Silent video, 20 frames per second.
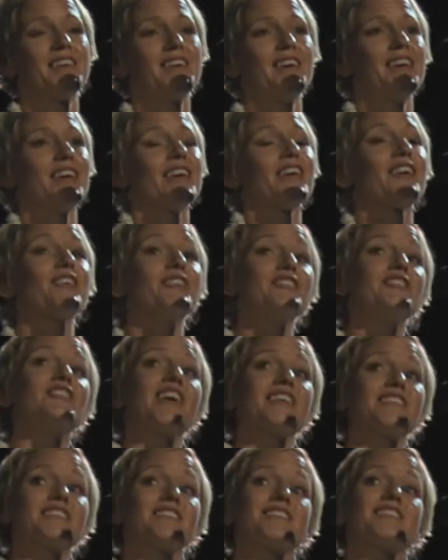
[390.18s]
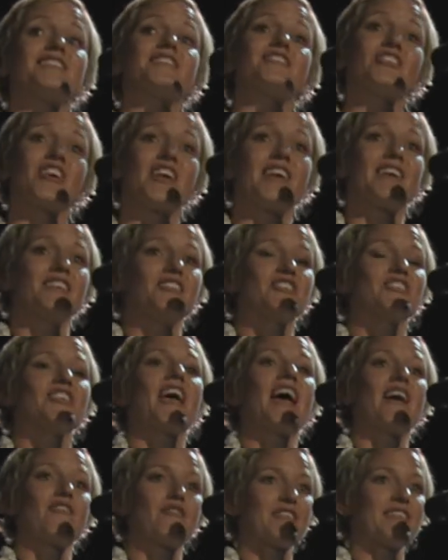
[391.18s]
It could just change
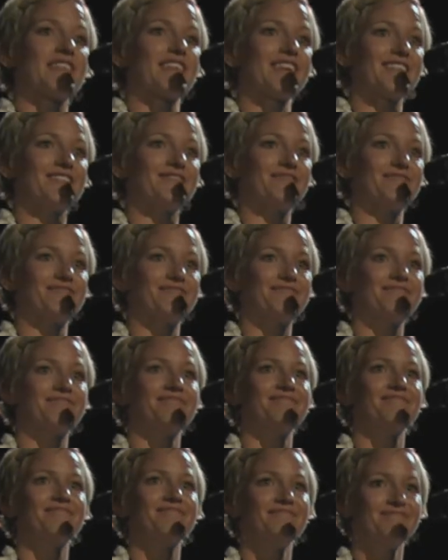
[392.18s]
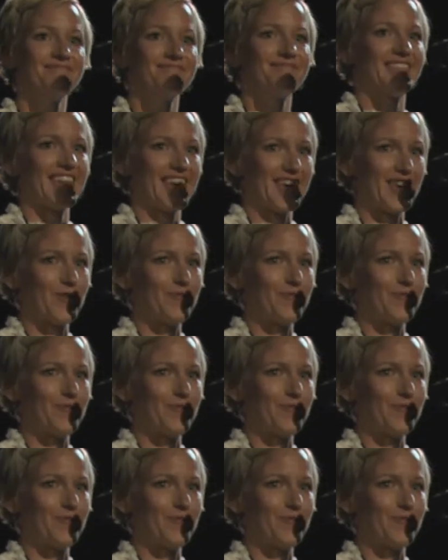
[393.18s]
everything. Thank you.